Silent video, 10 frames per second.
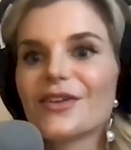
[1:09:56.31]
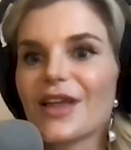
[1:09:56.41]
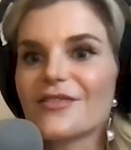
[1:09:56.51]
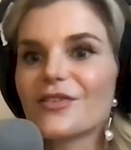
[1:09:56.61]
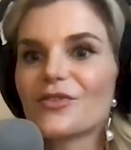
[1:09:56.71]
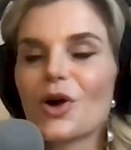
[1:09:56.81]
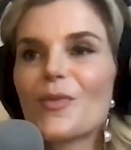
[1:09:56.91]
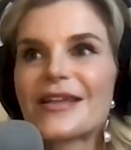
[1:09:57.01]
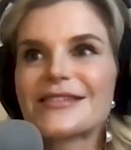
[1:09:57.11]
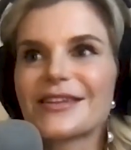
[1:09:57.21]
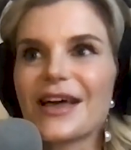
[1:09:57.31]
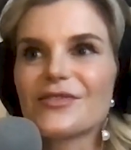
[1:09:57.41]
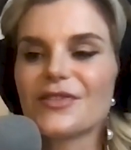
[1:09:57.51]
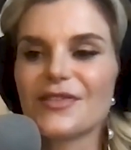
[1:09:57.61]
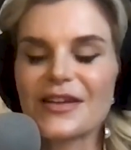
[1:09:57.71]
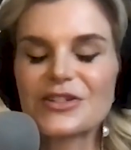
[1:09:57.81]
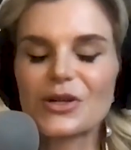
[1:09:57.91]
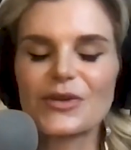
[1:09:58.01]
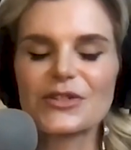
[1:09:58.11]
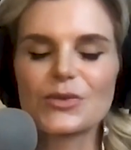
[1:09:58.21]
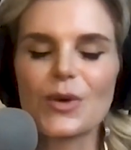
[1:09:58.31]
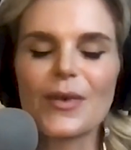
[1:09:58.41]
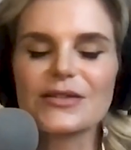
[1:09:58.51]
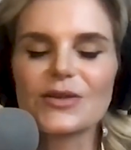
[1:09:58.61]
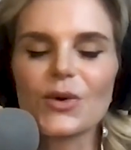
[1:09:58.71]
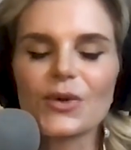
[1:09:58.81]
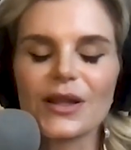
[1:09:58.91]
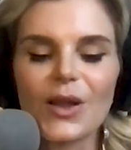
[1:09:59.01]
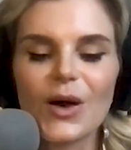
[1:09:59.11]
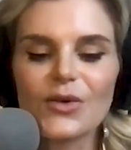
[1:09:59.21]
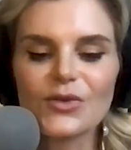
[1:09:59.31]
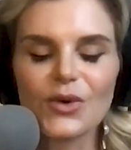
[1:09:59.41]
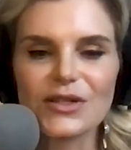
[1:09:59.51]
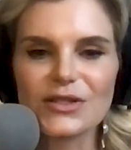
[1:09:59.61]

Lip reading: a life of romance, a life of adventure, which is what my soul really longed for.